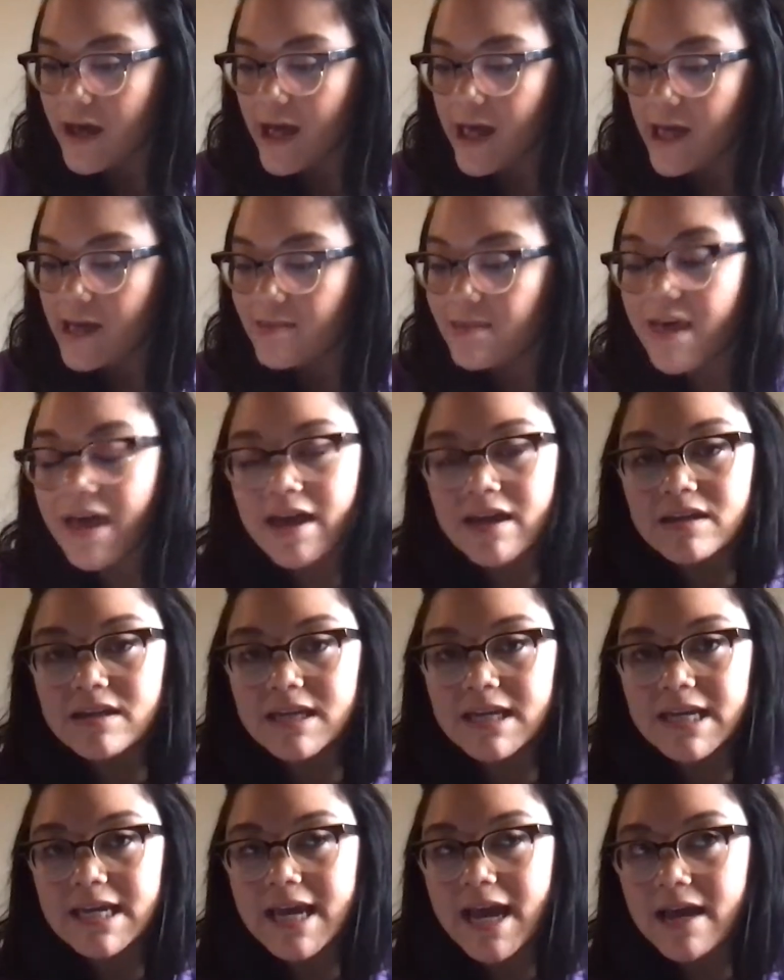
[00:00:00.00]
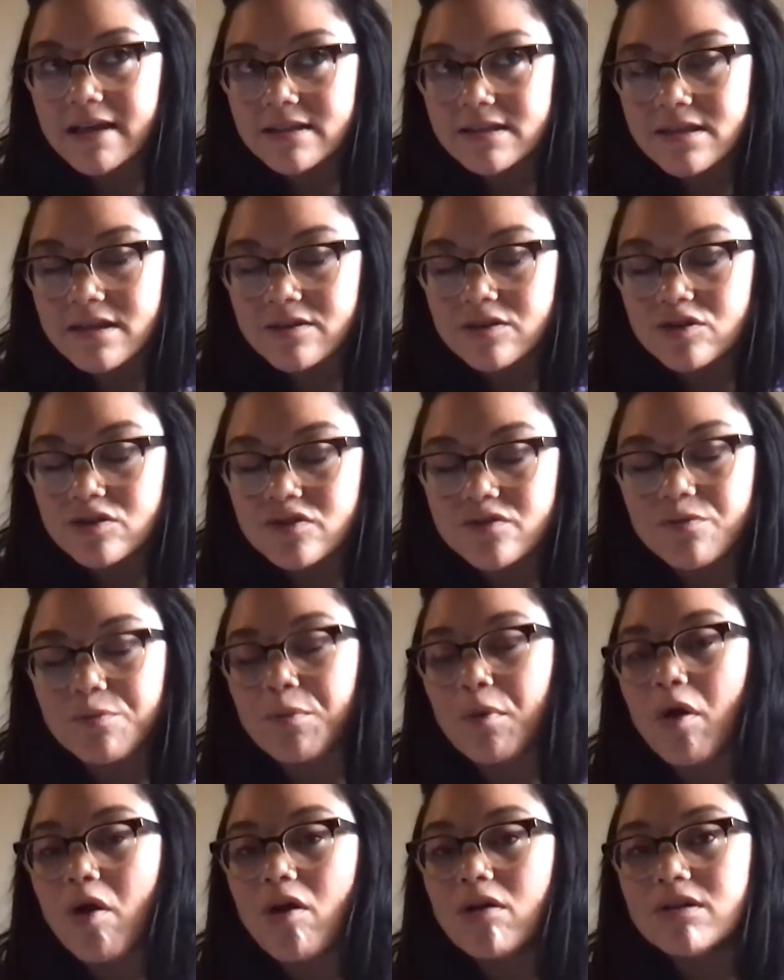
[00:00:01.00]
And then he has letters from
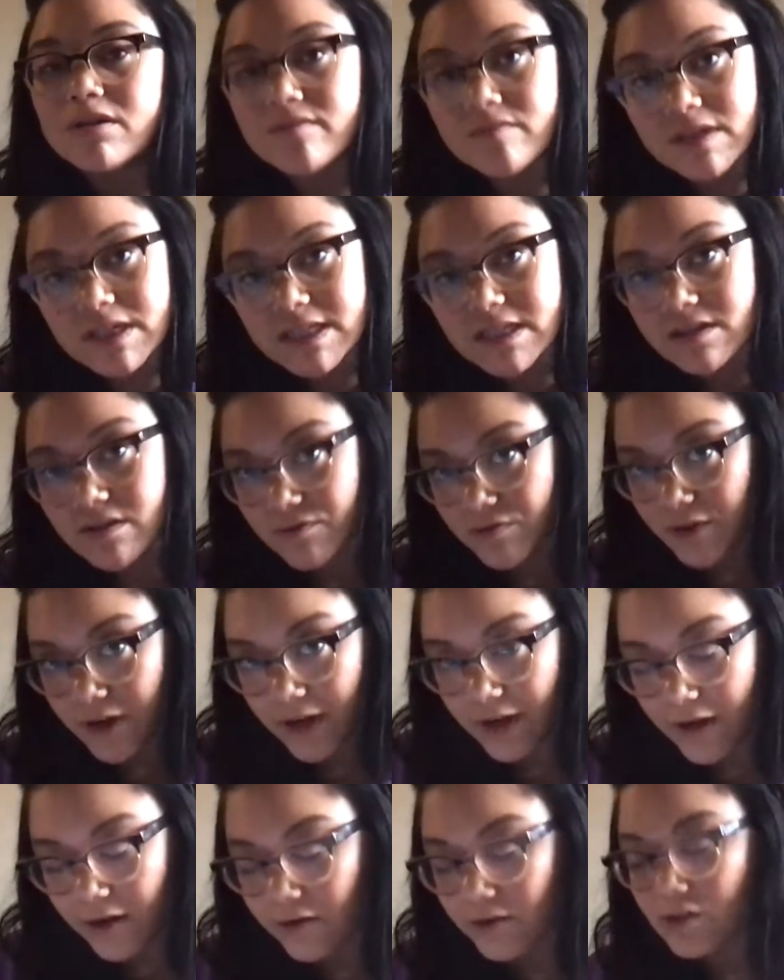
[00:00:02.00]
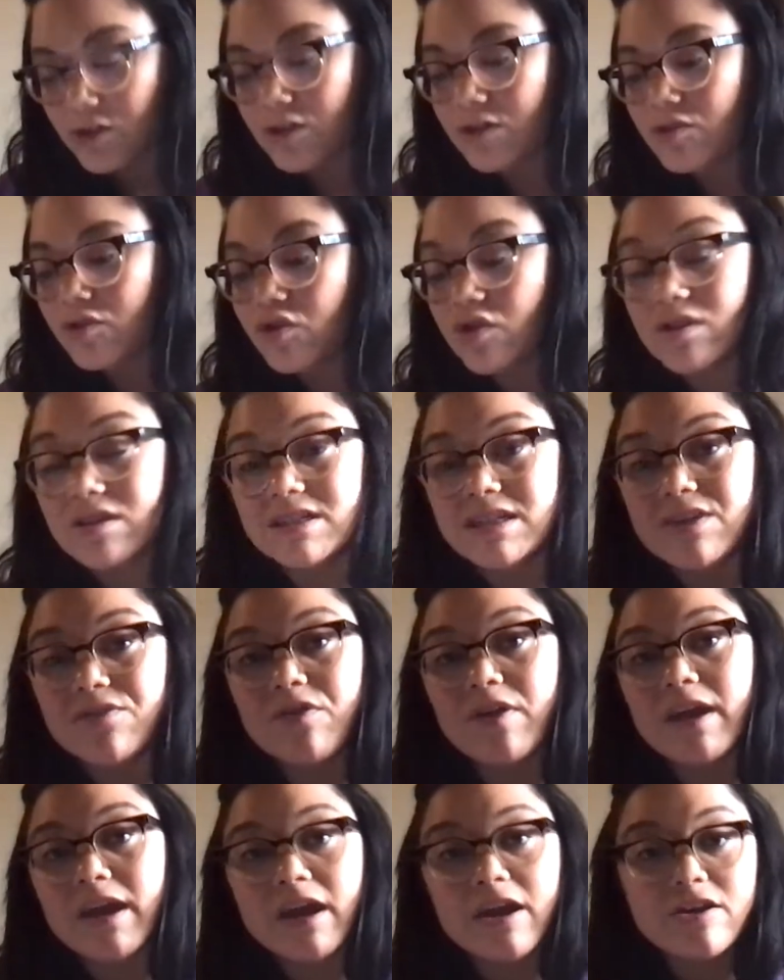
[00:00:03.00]
all of these different characters. So the
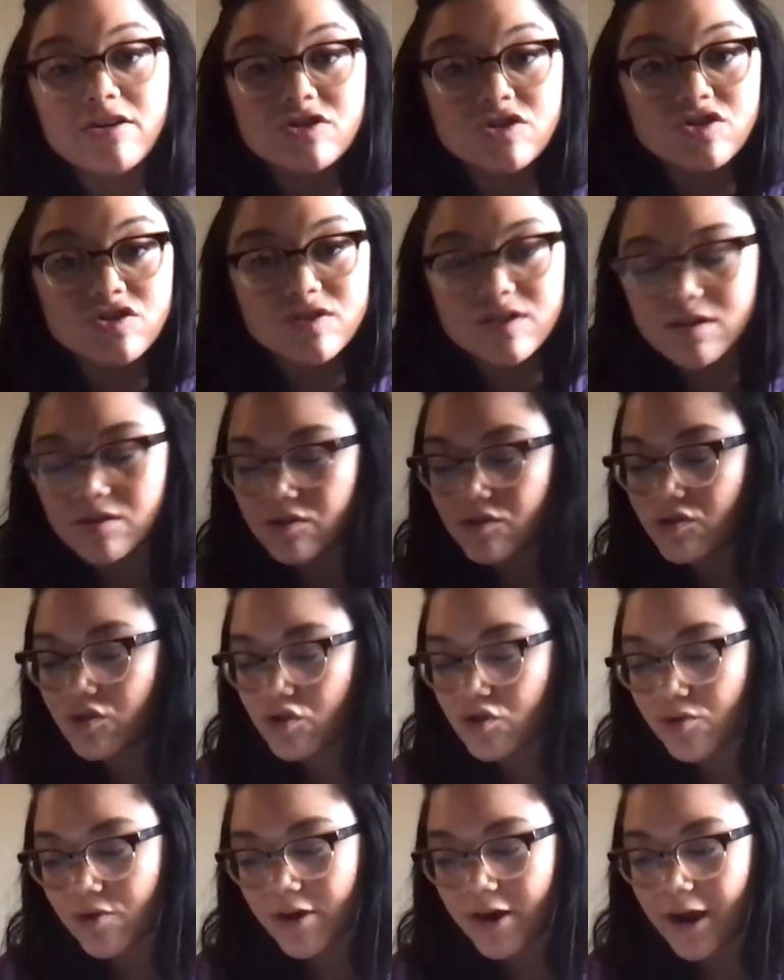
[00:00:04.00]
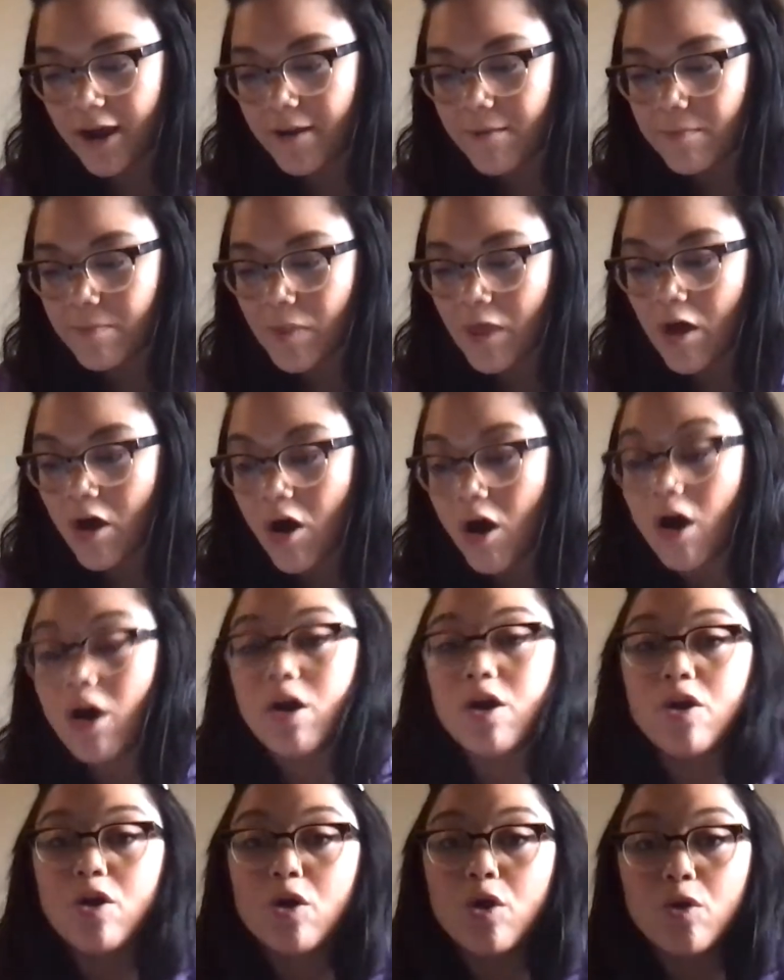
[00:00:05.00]
different characters in the story
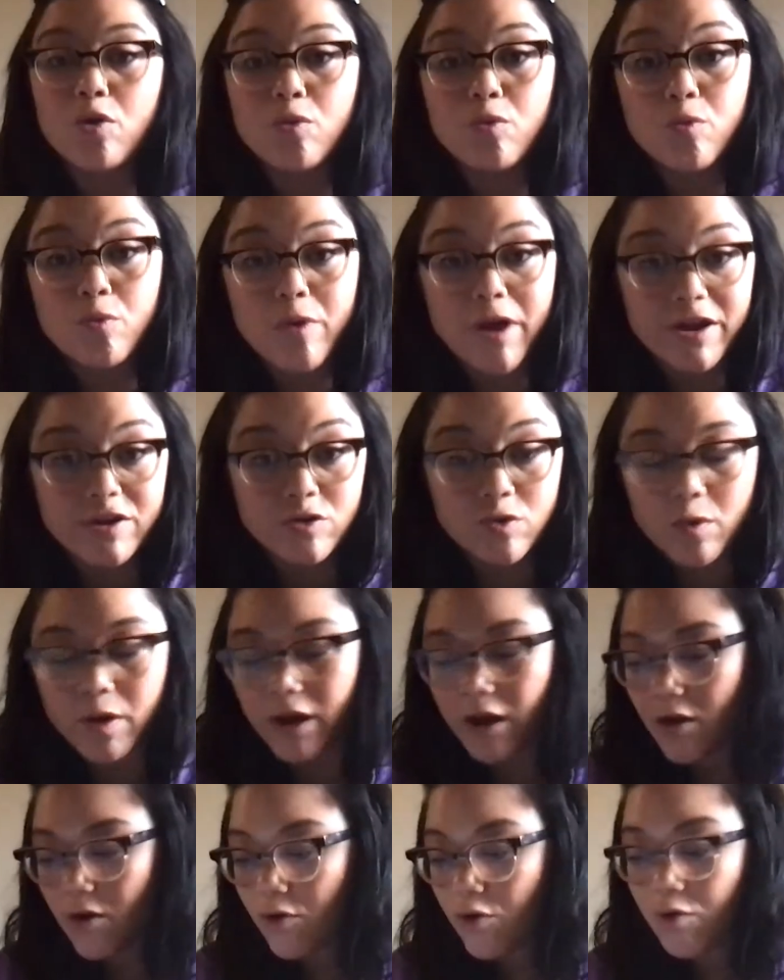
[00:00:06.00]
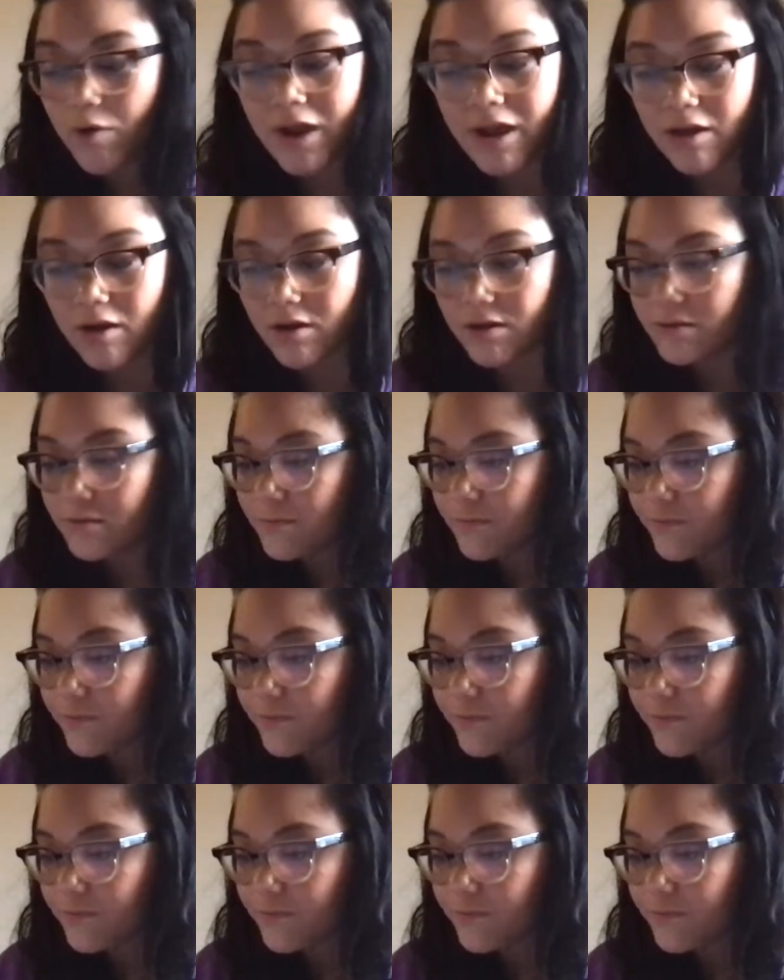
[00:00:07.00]
are Red Crayon.